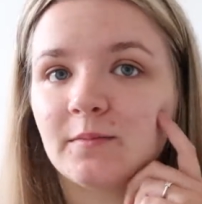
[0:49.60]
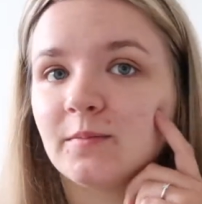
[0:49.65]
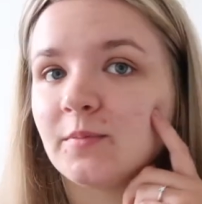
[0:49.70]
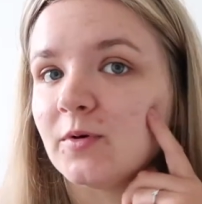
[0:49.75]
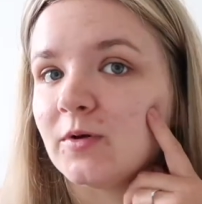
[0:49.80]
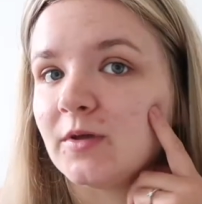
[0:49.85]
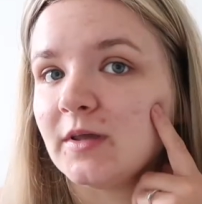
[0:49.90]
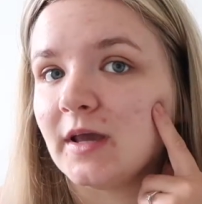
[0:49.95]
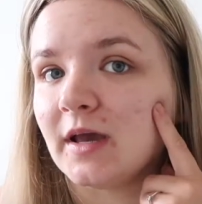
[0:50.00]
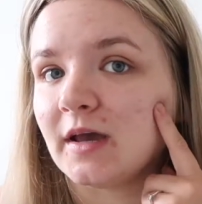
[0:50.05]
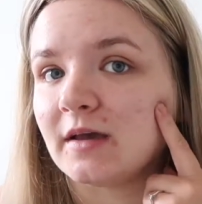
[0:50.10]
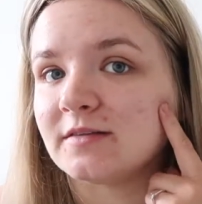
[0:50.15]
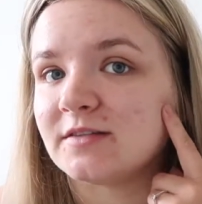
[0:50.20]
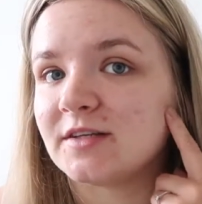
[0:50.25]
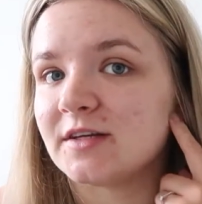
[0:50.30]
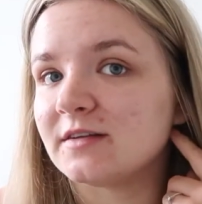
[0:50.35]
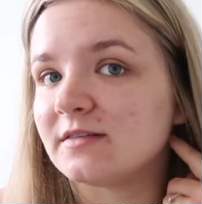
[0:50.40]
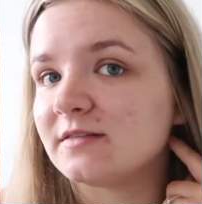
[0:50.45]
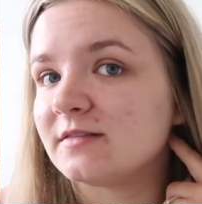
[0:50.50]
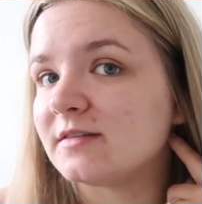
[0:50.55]
But yeah, as
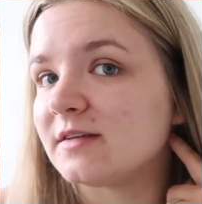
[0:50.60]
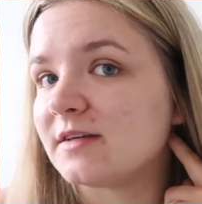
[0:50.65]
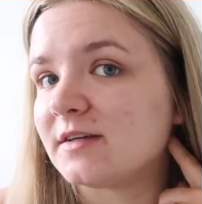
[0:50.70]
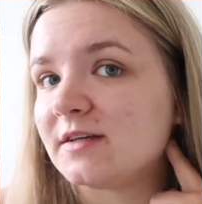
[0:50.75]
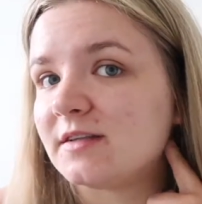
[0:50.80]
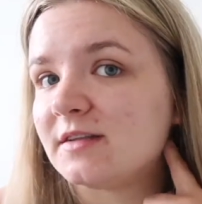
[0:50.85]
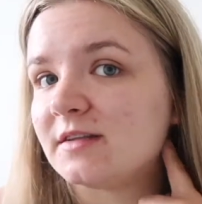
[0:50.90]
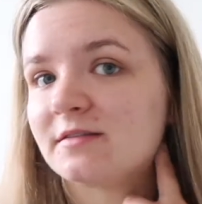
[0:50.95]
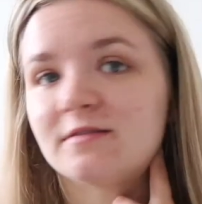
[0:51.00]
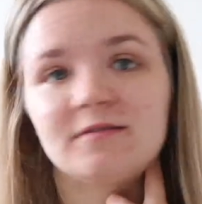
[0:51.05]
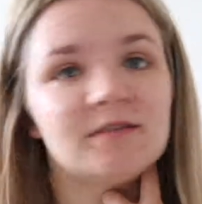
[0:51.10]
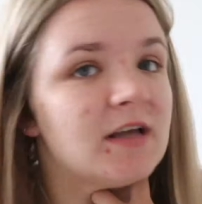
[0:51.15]
you can see, there's